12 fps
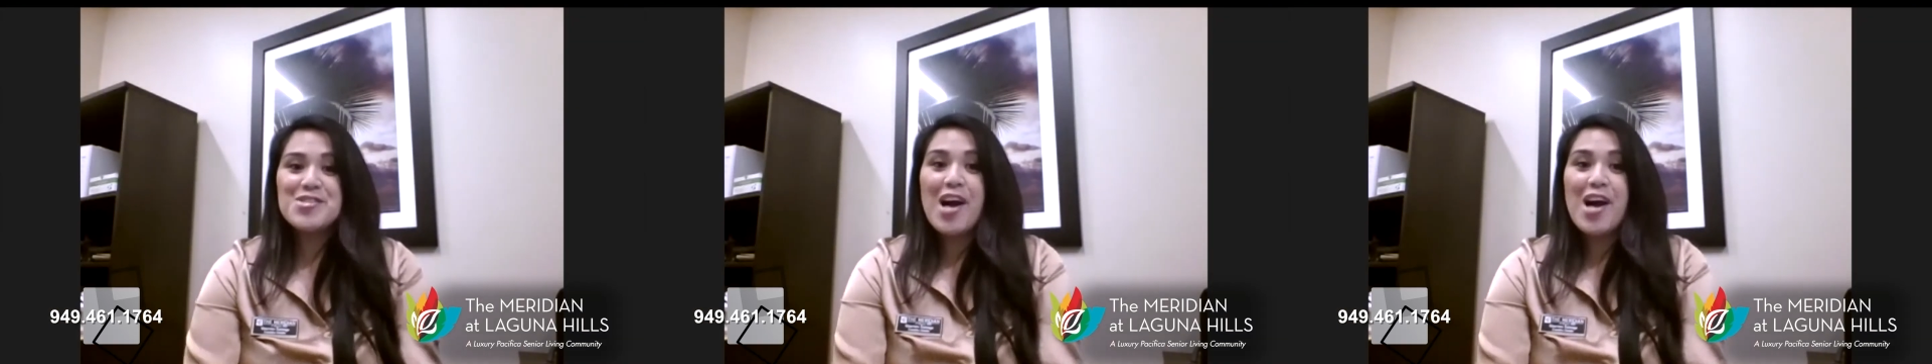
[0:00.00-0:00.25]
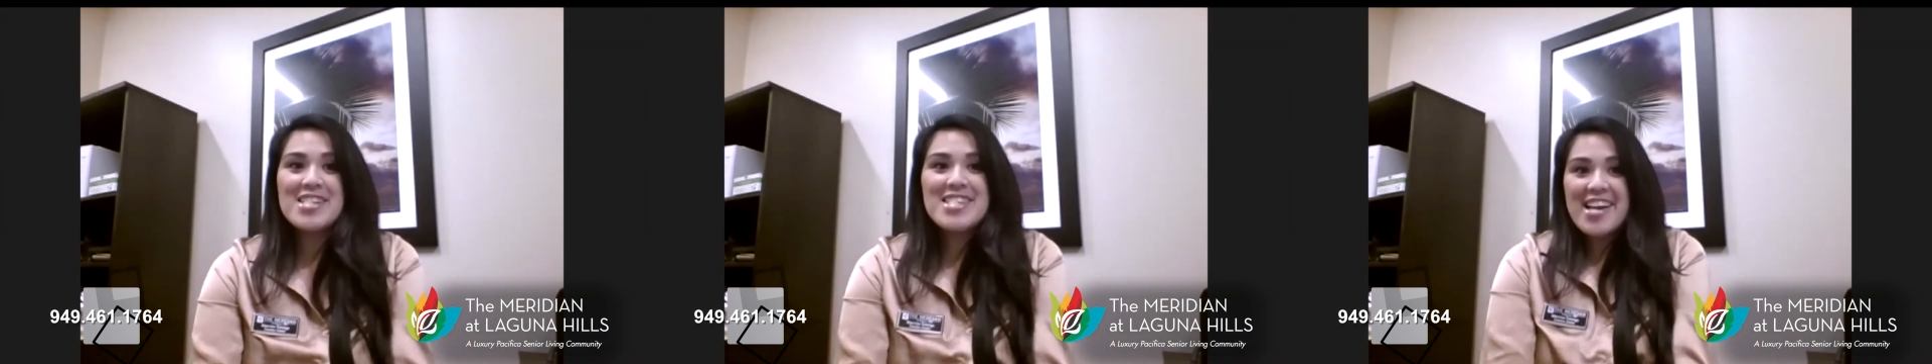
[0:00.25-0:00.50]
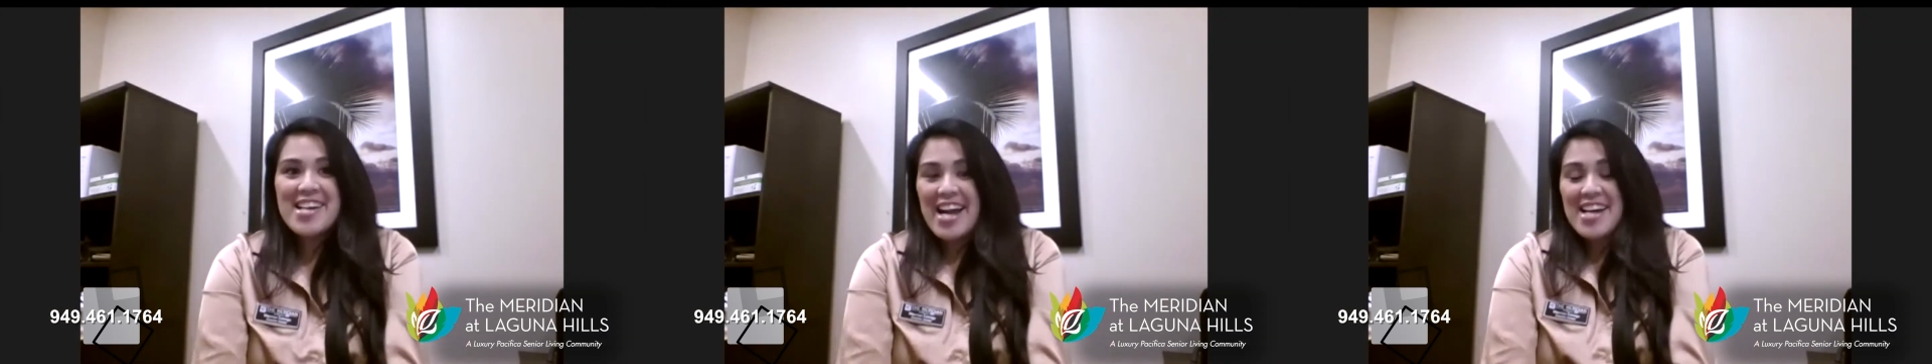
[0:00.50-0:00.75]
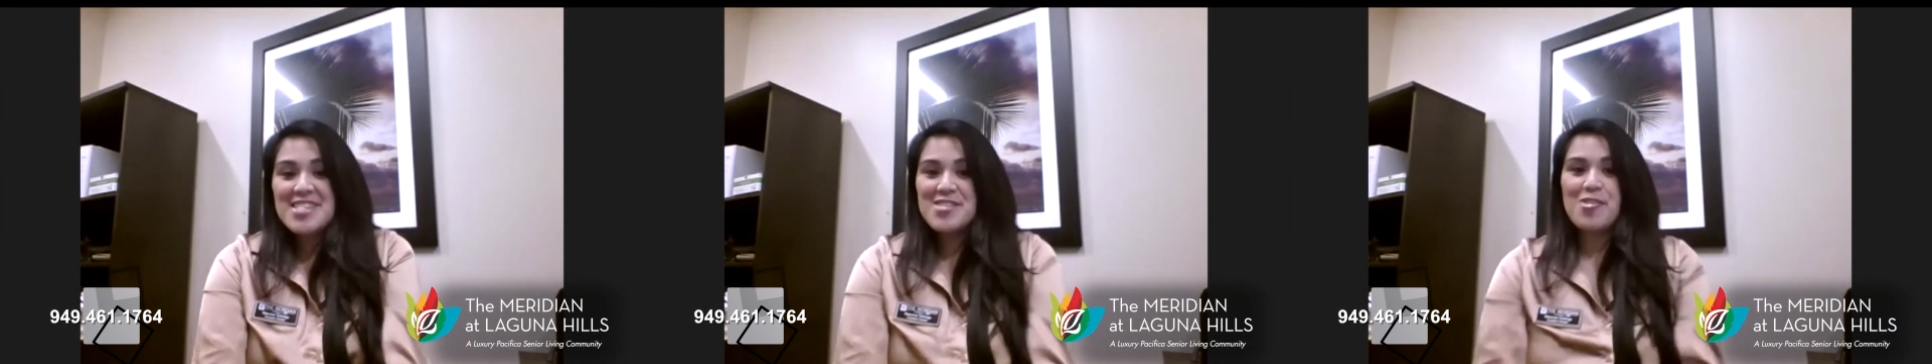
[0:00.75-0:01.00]
contact
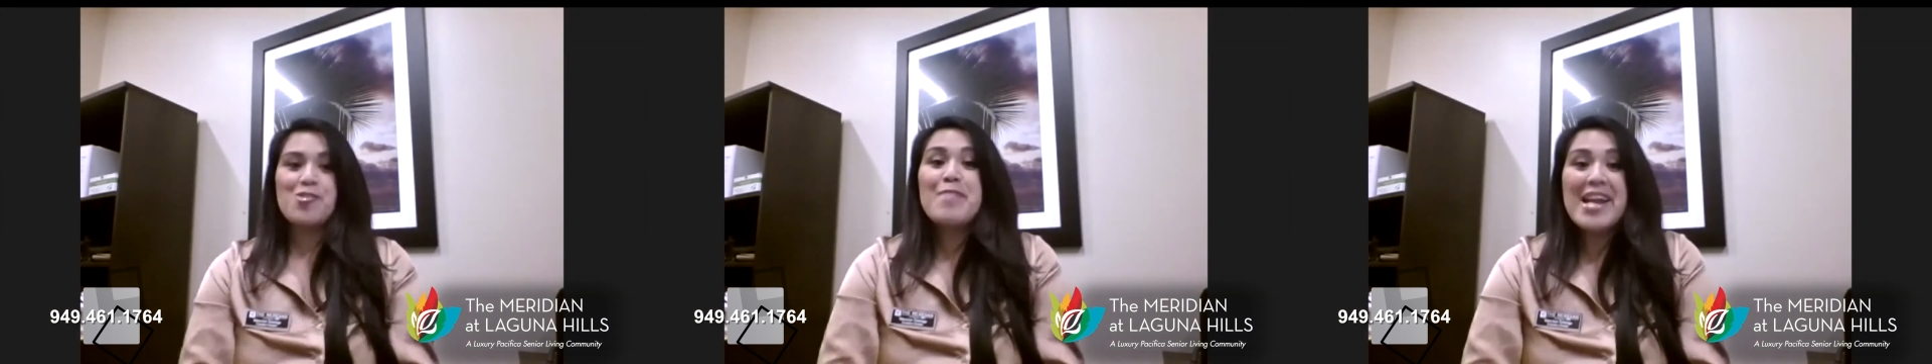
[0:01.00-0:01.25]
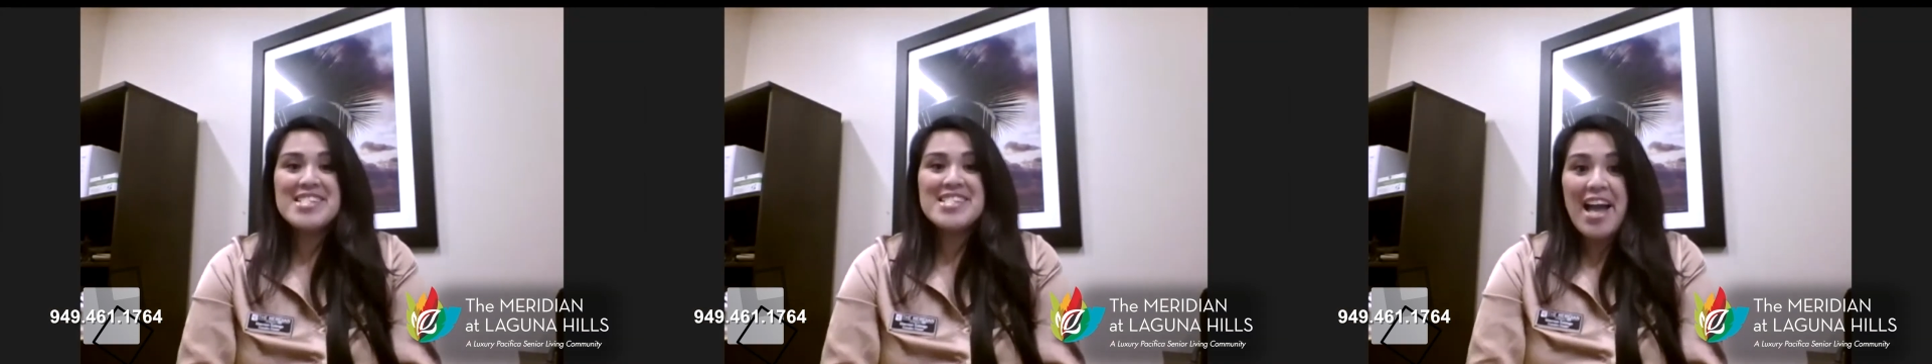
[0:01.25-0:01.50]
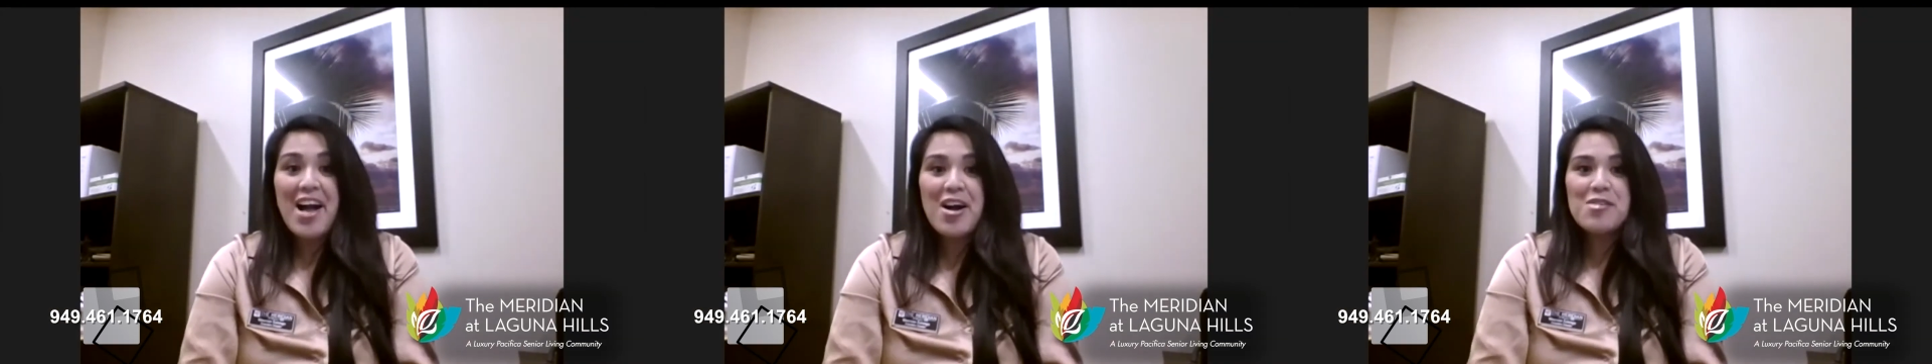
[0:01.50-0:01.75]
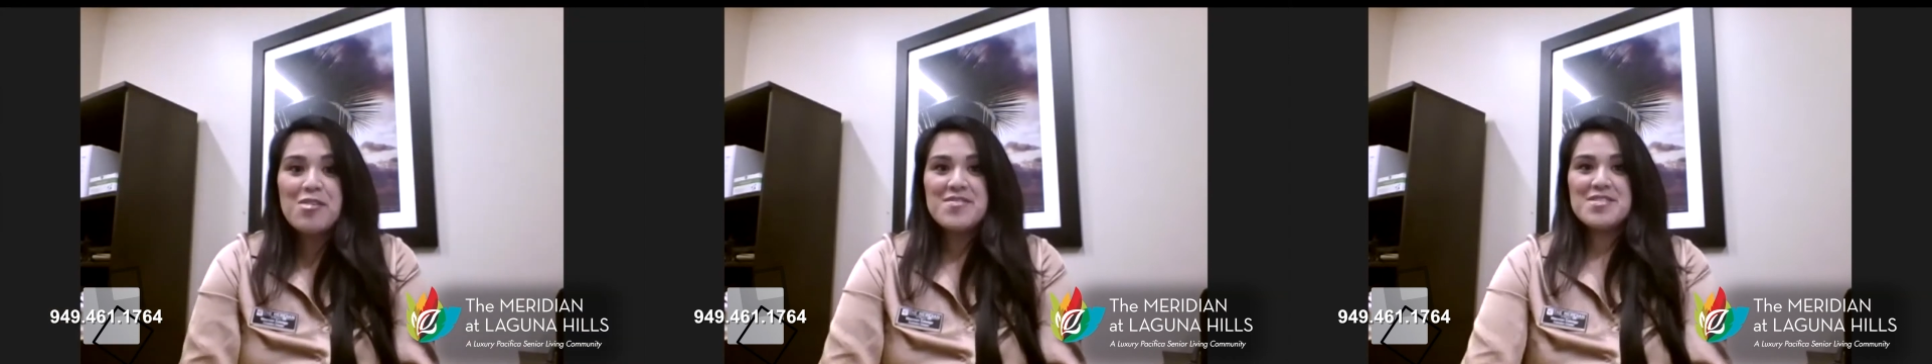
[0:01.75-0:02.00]
us or
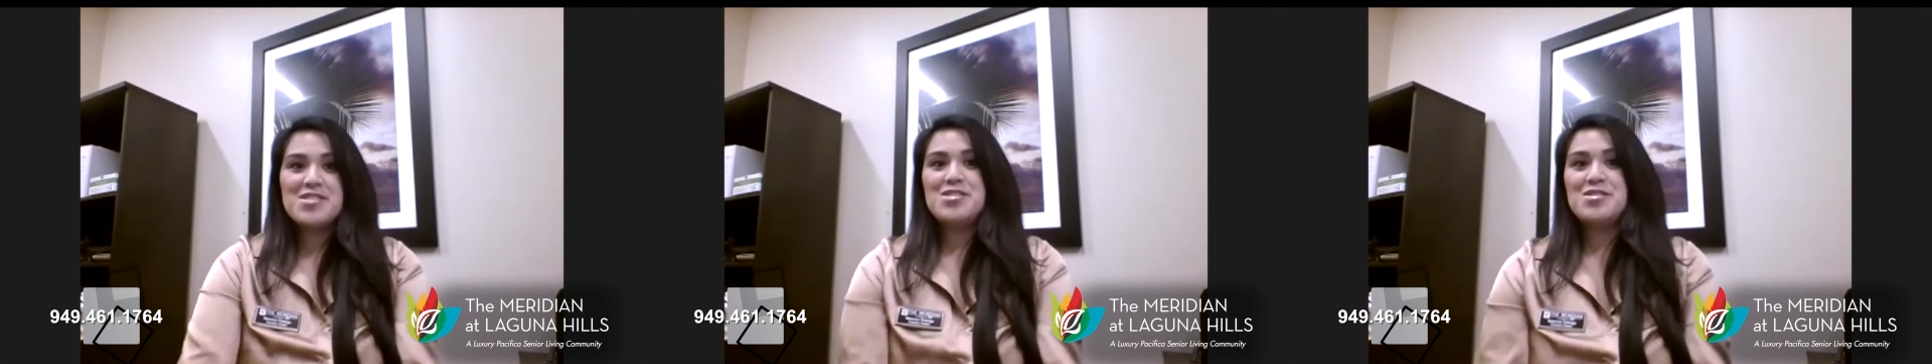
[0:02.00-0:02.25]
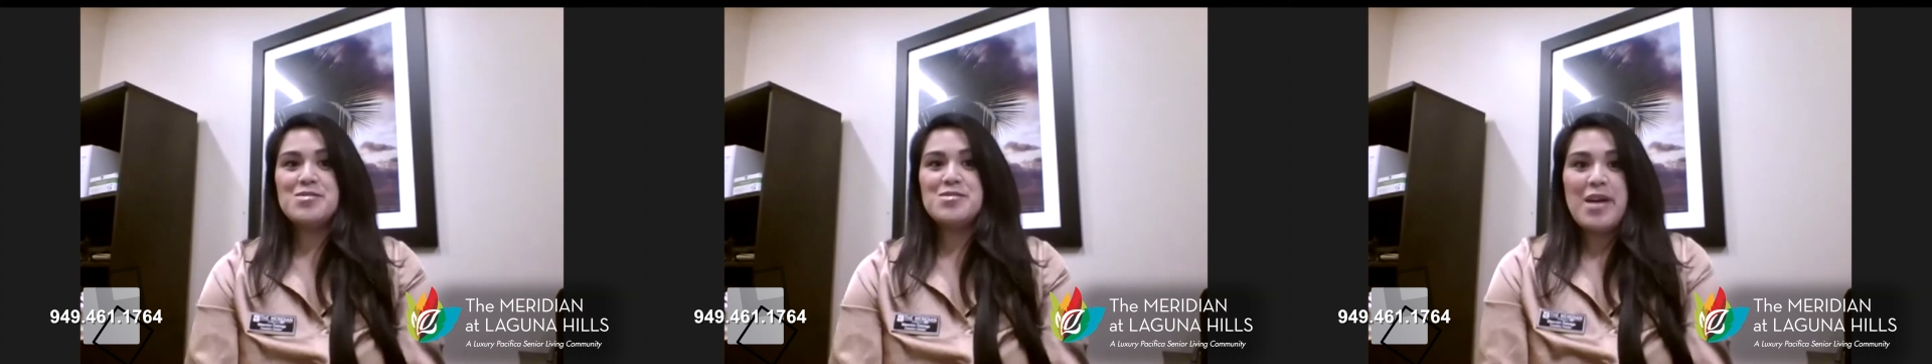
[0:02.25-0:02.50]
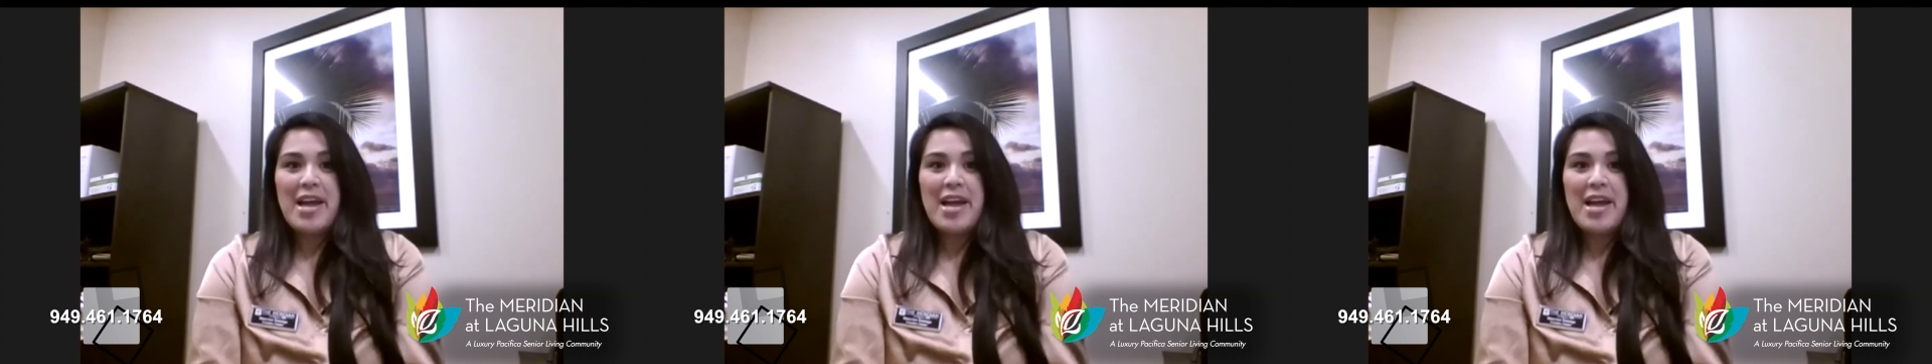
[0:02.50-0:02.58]
myself to